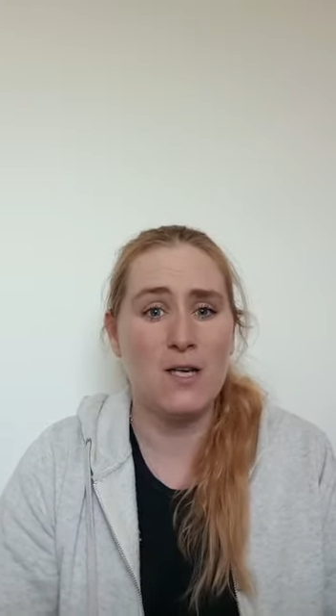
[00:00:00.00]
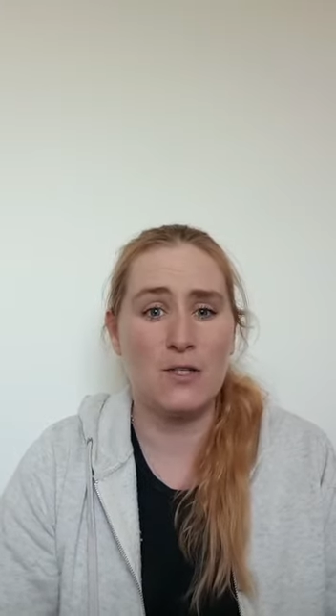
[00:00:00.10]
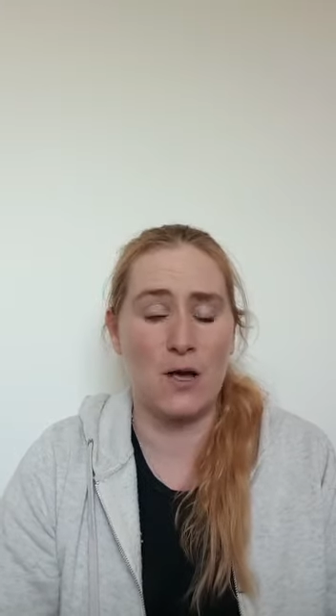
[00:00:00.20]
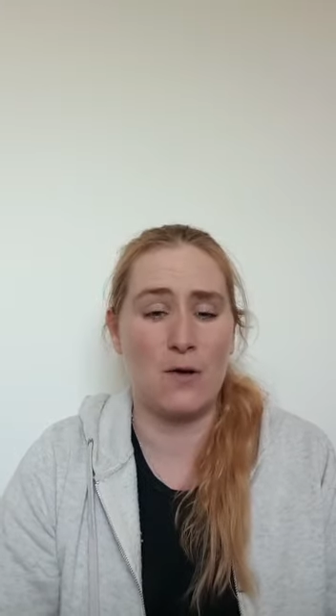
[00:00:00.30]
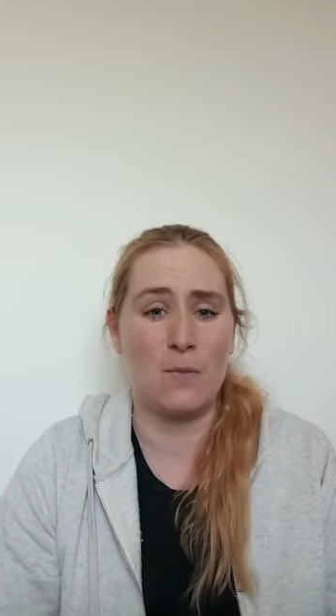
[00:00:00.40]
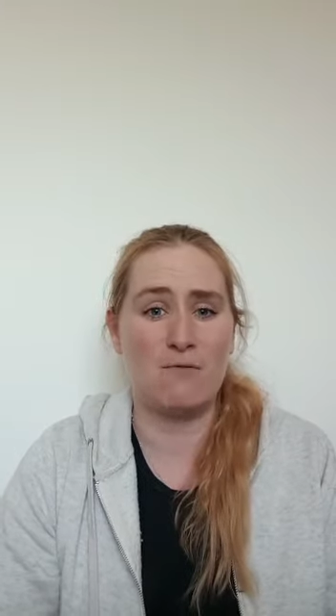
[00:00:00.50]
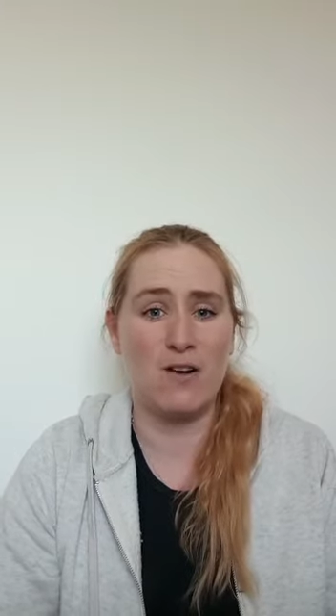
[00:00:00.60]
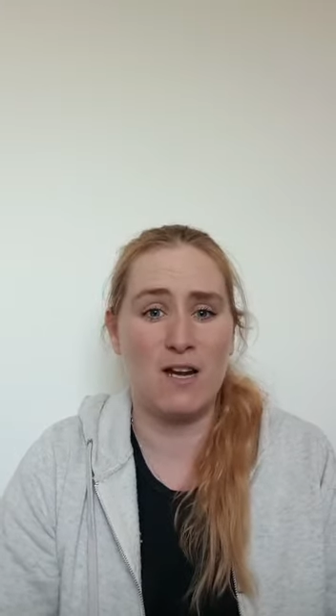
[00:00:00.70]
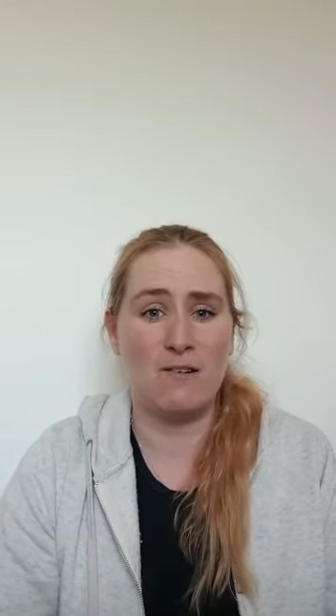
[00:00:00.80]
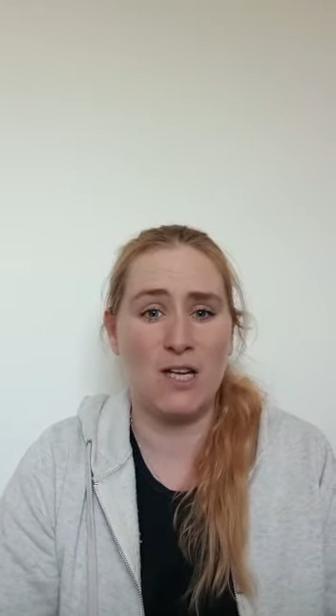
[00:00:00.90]
So it'd be
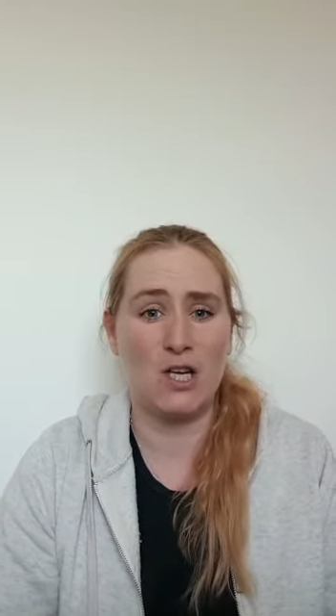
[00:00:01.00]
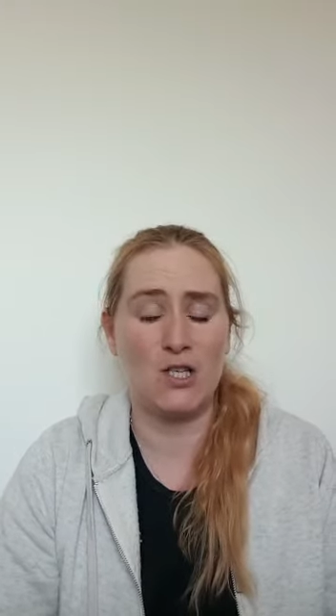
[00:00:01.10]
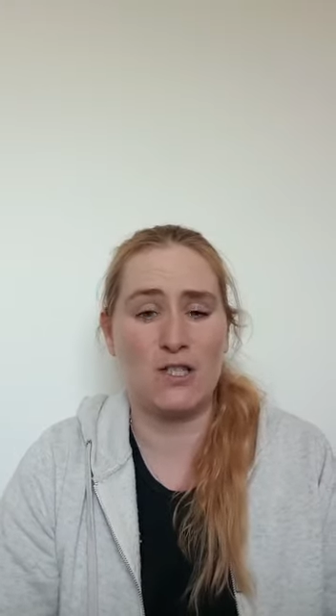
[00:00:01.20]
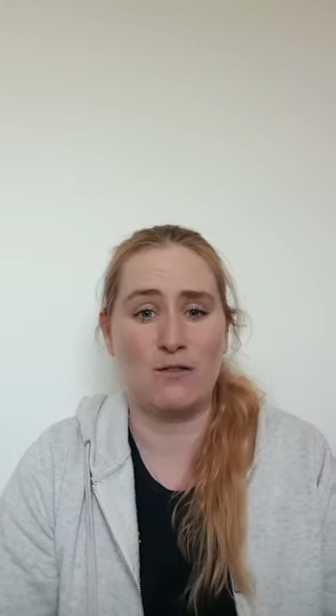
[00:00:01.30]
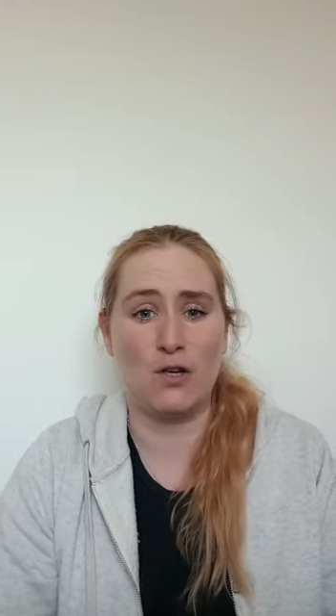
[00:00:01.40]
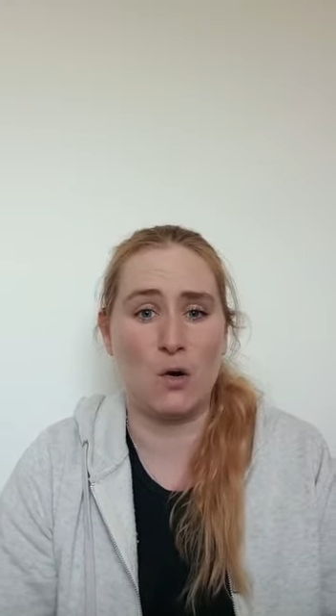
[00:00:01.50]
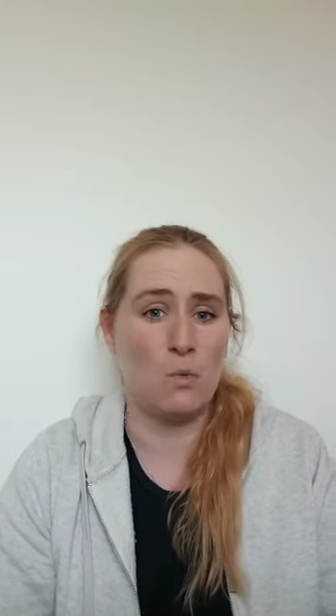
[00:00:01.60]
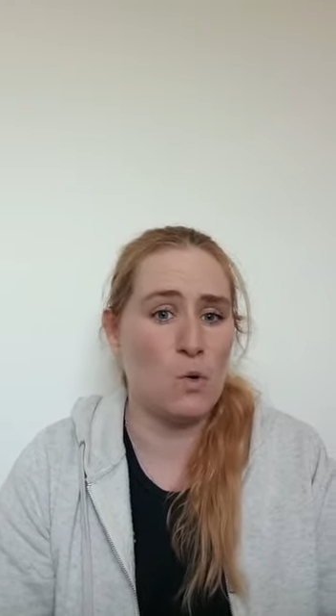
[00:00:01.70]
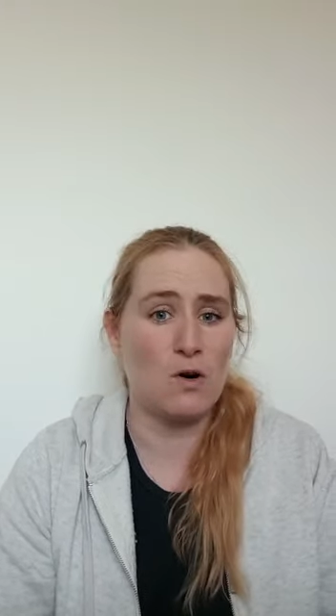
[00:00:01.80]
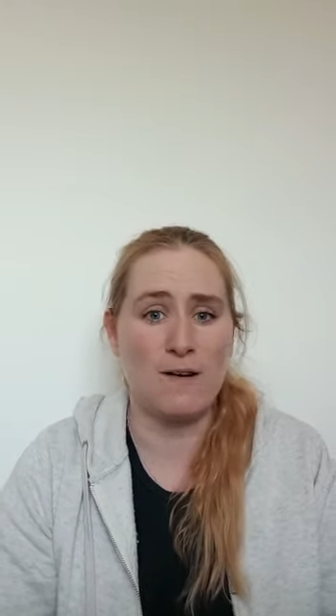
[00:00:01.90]
really, really good if you can
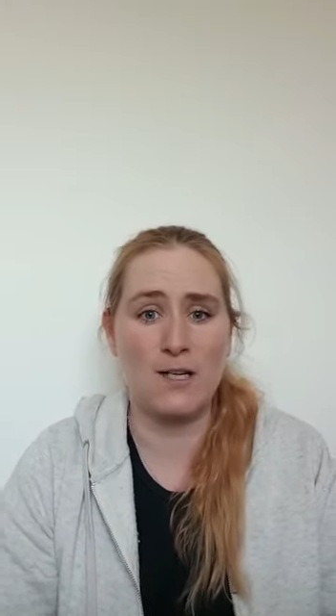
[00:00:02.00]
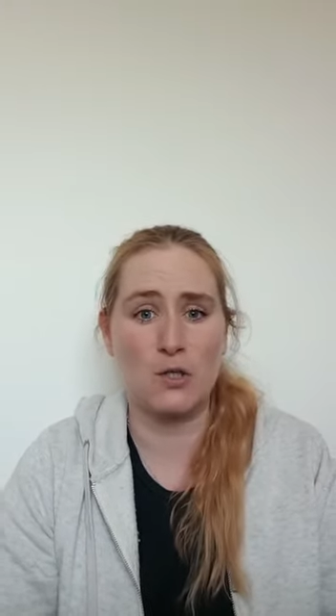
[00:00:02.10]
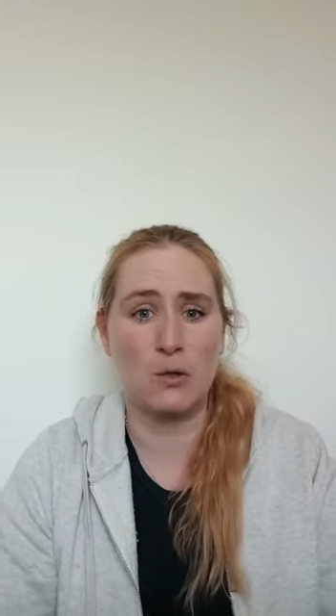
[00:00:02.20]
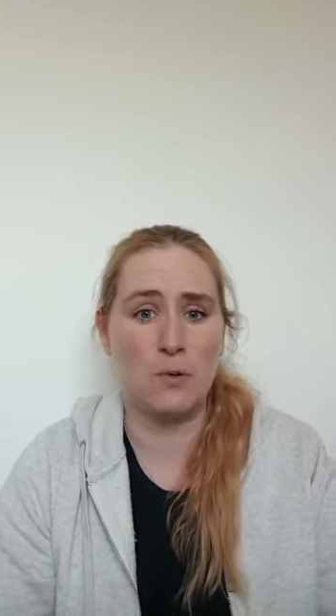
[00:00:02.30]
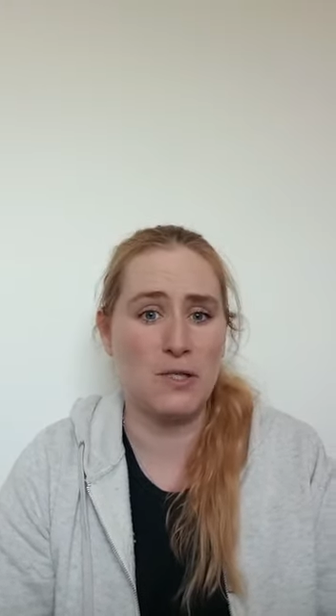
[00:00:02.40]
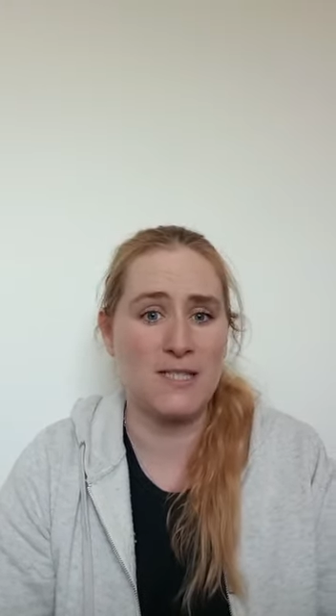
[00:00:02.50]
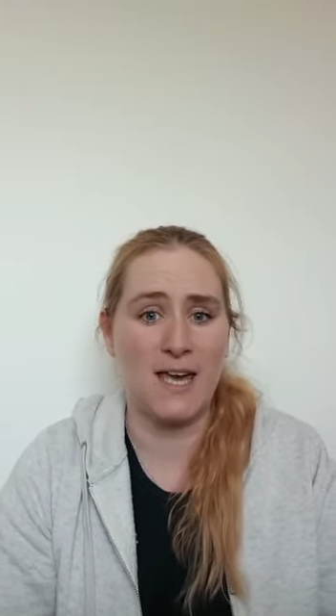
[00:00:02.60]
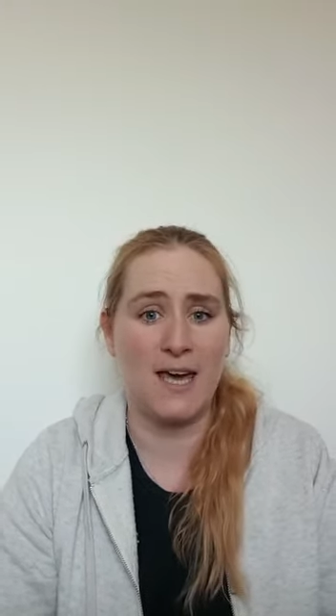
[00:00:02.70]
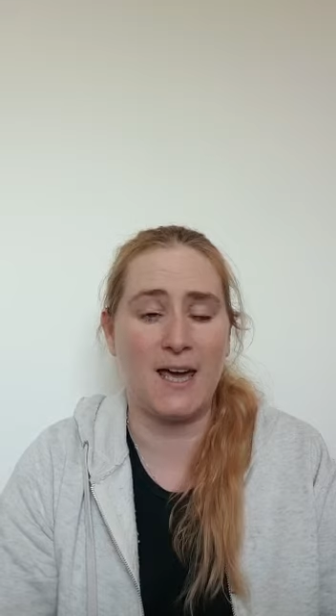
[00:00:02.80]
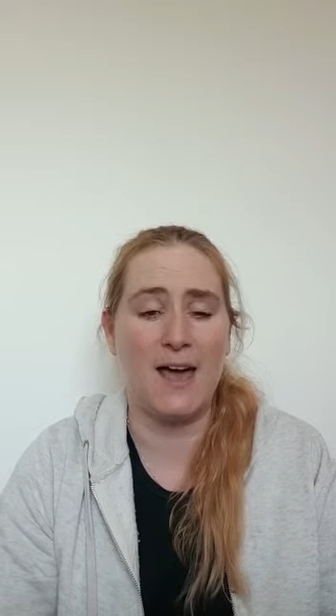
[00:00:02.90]
walk around your
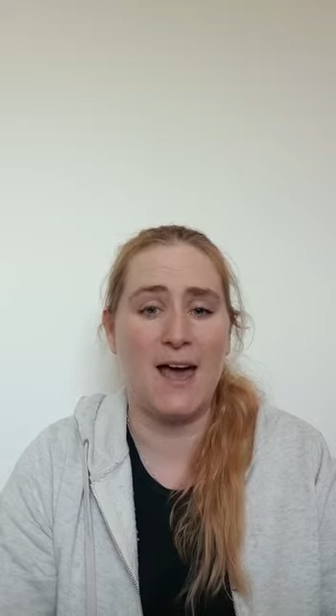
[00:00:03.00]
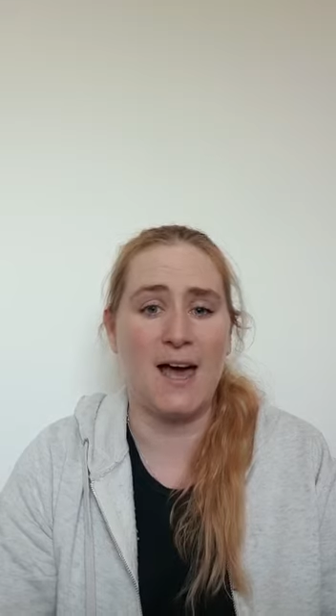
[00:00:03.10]
community